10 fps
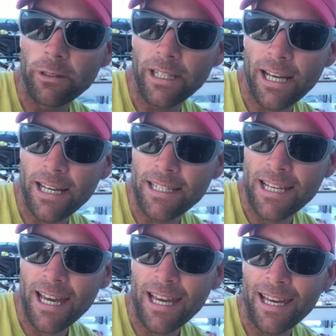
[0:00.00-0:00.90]
We had
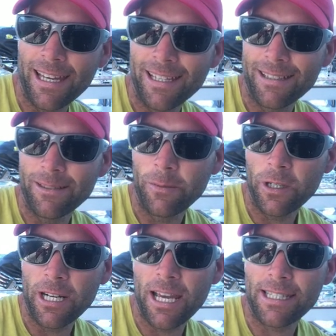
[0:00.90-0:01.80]
a
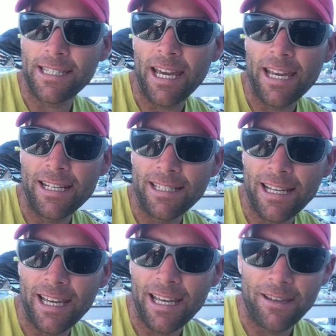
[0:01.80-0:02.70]
pretty nice night,
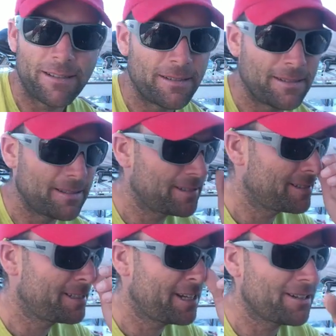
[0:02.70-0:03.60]

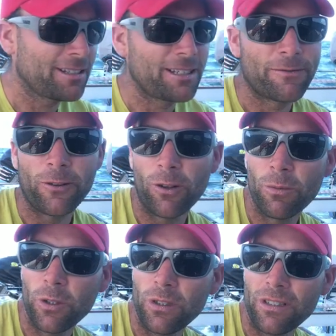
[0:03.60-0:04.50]
nearly full
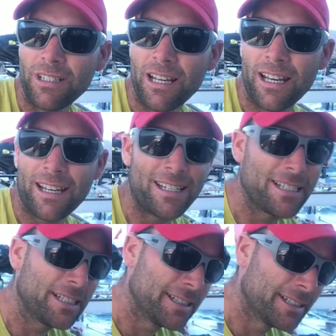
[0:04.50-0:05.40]
moon
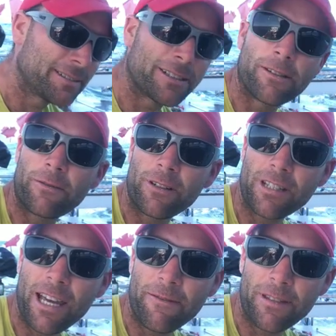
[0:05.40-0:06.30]
for the
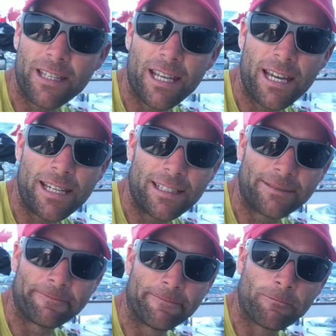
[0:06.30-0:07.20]
first half of the night.
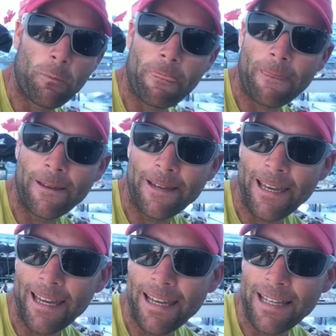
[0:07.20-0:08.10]

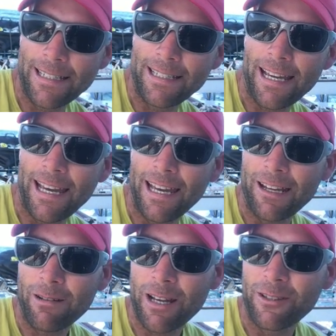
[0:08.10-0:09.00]
And
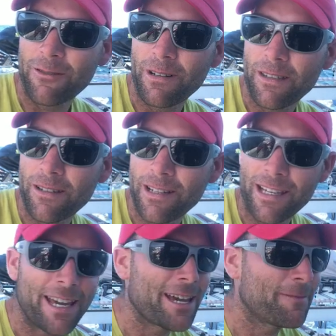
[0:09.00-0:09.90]
around
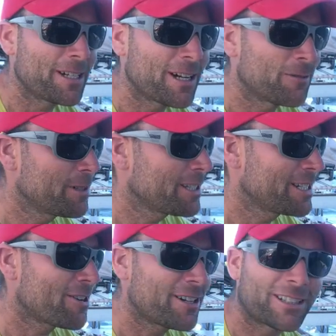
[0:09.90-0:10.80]
3:30 a.m. it got really
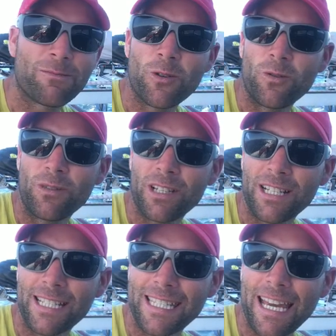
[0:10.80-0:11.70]
dark, the moon
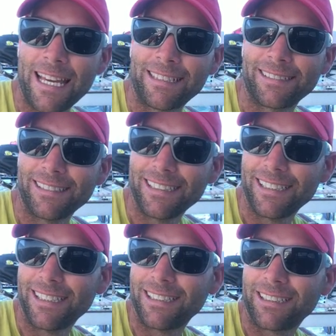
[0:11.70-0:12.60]
kind of set,
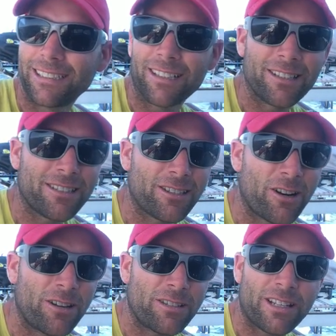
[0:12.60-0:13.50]
all the
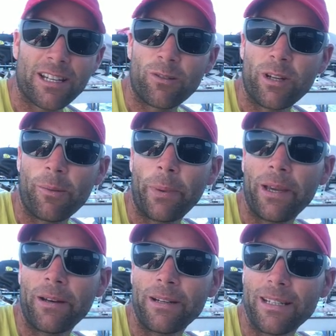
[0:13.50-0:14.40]
stars kind of
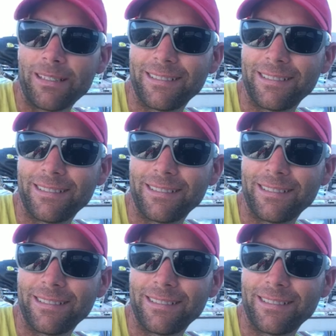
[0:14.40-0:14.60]
reappeared.